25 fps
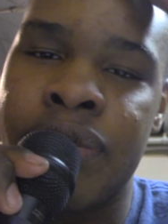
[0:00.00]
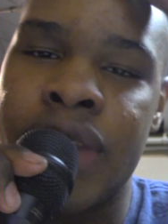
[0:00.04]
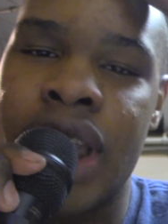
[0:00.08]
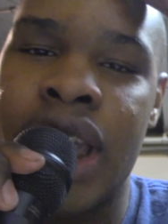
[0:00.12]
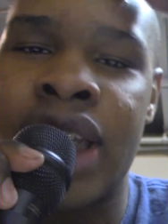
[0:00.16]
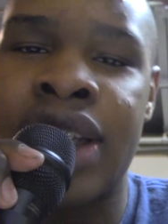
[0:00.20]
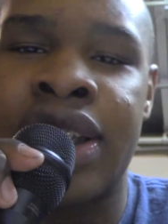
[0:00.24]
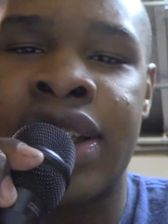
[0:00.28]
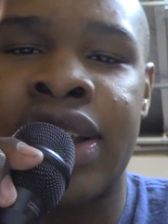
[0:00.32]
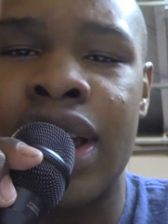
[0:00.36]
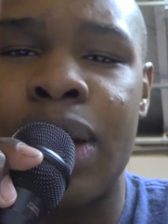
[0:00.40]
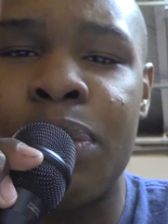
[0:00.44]

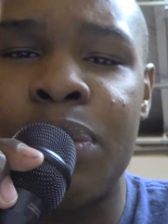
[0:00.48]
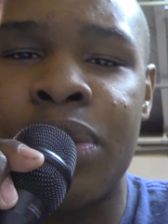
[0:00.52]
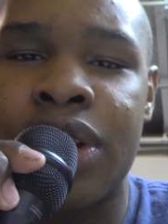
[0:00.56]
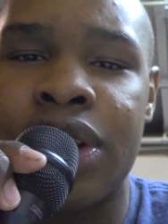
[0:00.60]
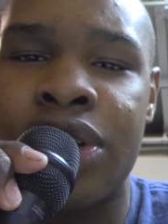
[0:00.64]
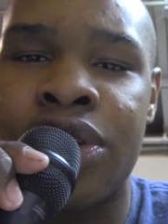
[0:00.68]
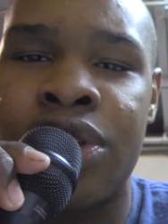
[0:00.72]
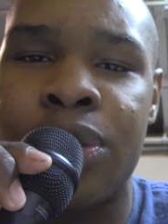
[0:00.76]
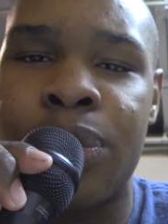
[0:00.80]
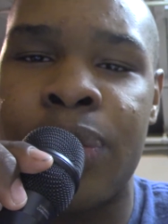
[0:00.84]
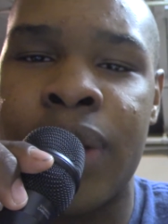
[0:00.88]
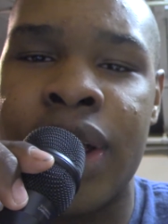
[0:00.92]
in some
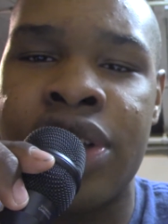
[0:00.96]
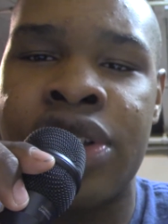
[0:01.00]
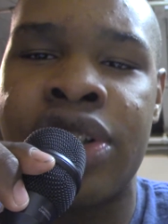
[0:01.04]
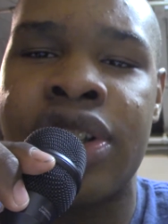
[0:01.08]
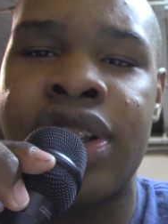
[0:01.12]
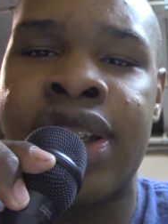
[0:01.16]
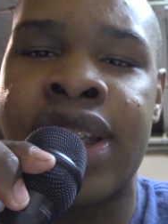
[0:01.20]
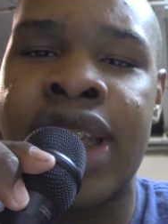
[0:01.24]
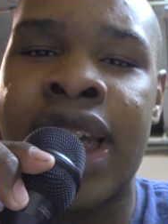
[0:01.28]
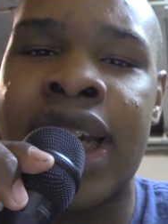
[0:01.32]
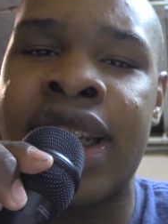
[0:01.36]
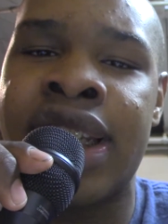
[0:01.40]

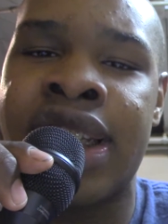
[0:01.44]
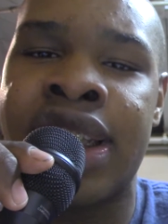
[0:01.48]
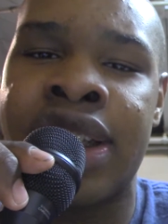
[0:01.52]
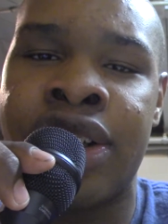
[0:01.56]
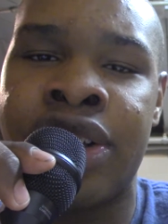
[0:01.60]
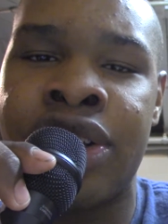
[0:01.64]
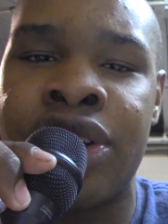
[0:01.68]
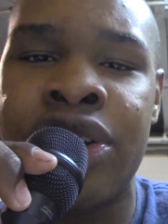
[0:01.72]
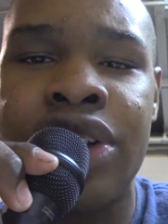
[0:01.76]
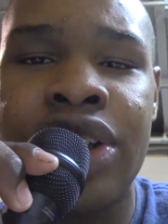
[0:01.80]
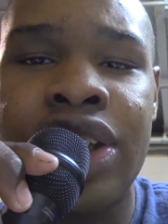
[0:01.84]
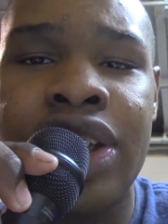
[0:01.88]
situations that's
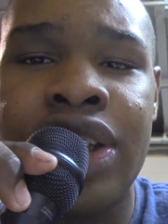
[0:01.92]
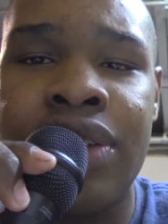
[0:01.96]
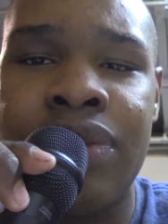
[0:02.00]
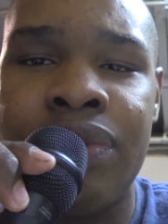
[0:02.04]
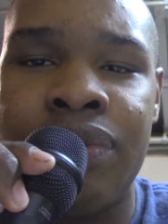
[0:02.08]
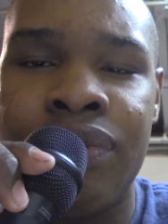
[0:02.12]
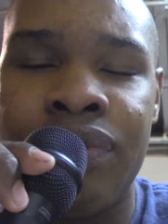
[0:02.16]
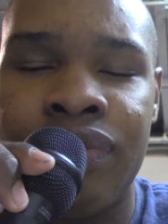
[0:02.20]
good,